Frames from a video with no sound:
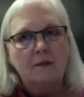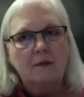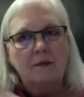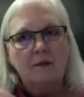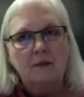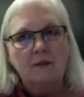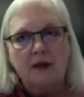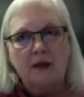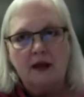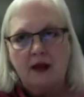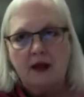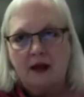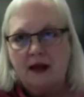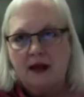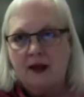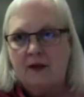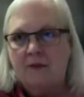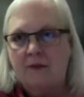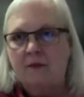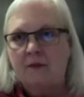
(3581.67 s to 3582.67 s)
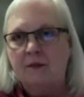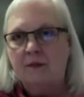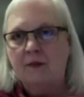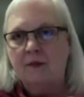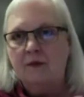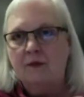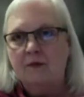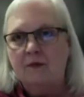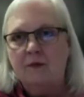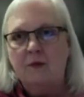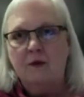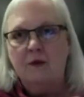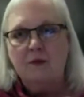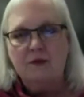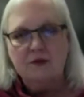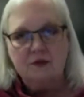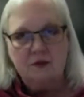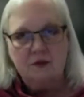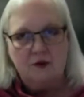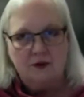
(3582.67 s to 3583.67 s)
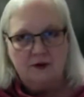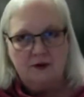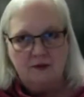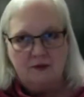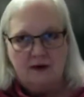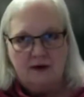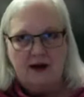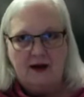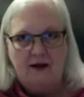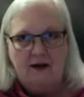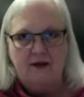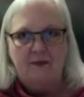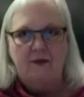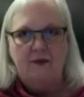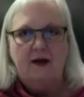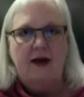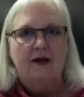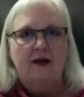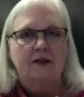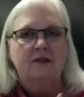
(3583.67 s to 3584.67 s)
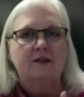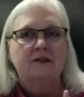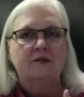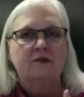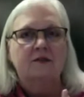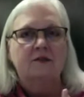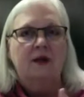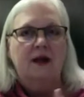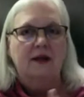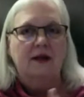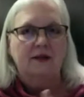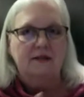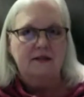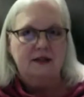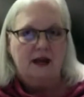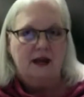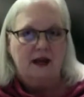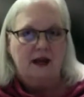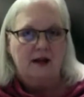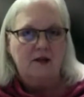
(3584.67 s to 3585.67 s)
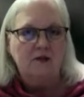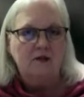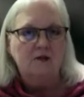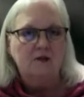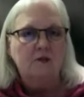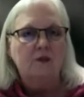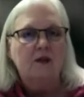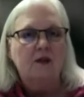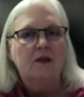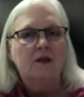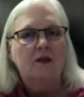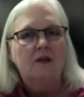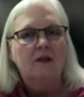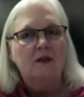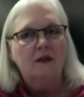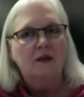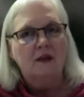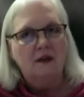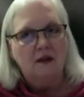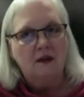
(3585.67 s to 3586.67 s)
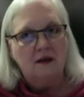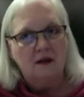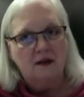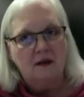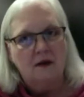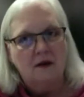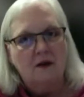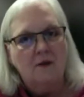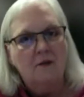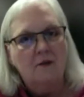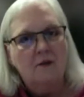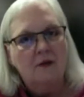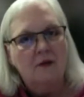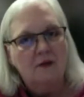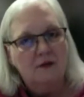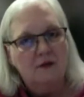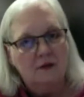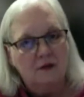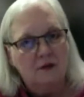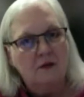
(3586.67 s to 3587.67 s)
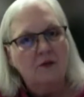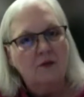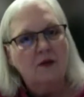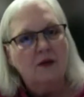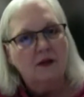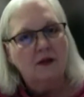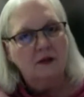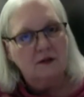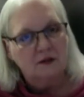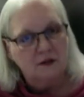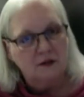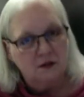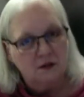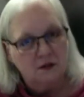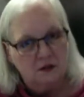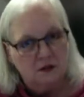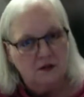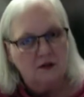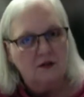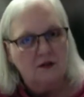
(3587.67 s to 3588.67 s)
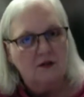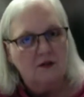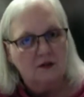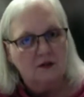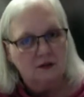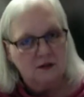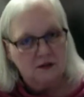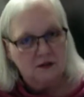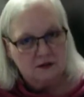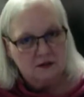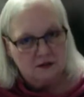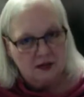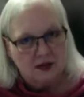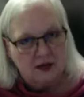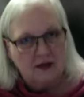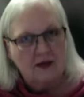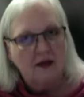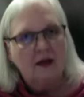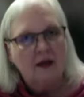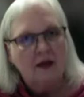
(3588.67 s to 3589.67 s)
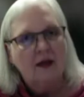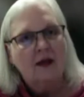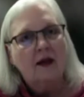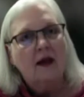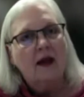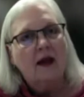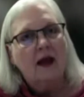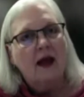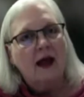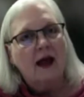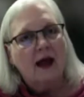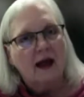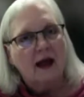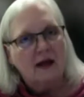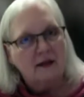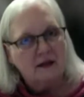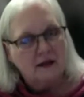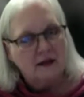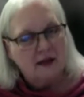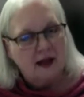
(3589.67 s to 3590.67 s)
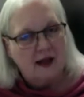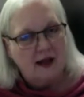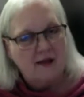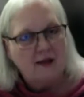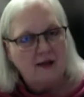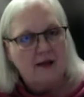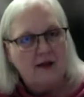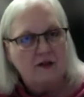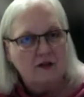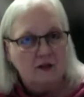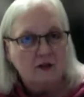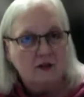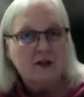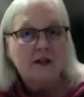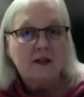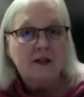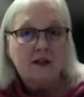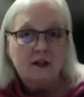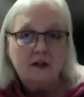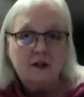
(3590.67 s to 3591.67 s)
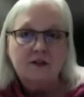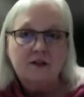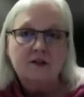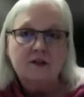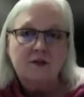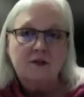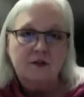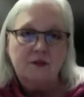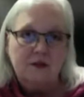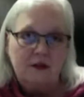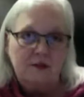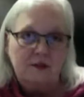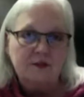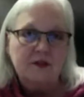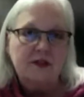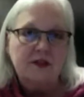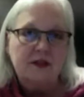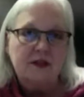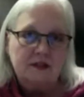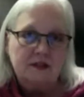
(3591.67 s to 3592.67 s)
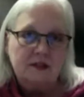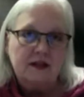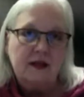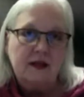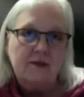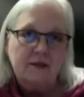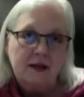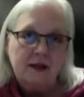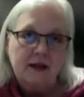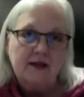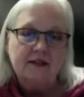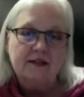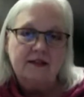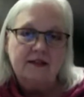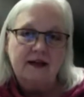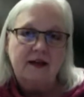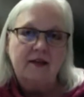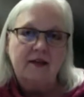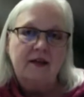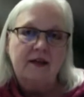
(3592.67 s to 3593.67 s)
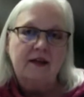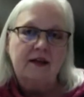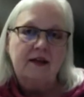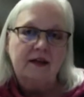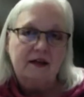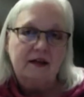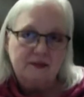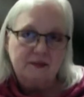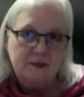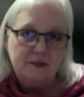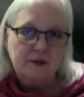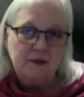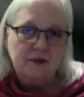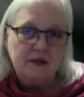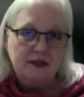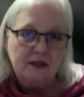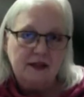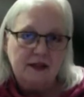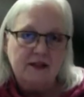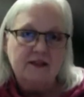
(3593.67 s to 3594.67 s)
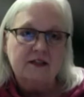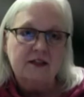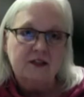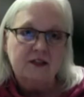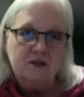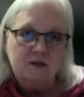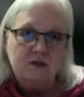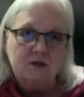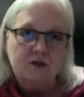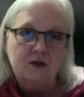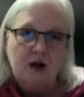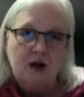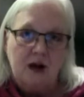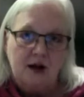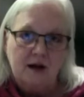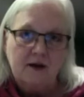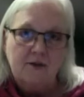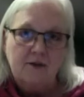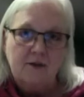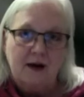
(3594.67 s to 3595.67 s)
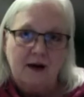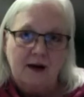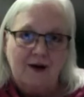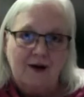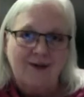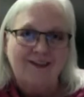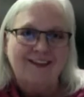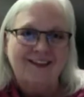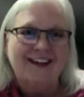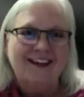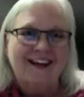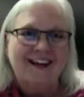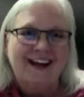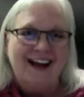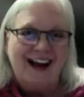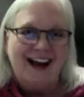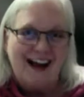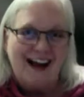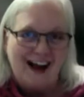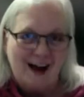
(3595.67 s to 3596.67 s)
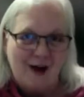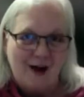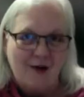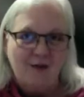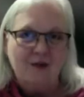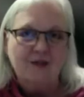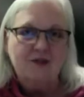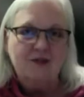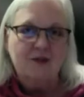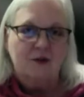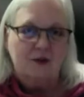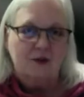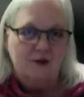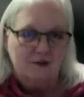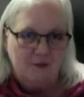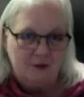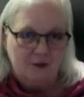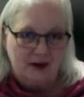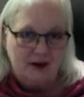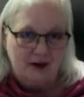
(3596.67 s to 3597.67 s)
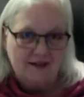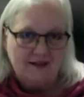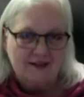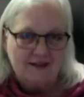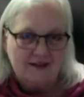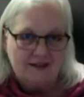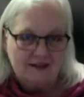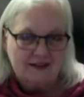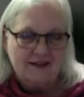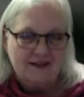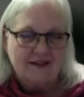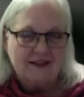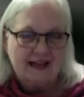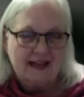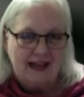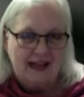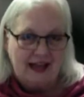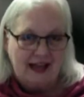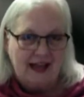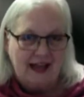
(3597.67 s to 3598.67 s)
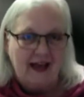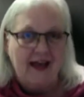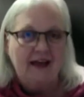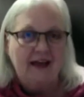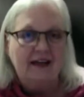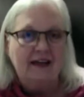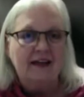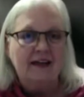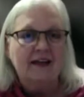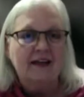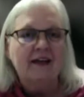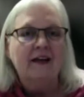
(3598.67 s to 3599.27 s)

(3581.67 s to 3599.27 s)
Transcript: became, through a restorative practice, reconciled with the person who killed her son. And that took years for them to get to that place. And now that he has been released, they do talk about how restorative processes can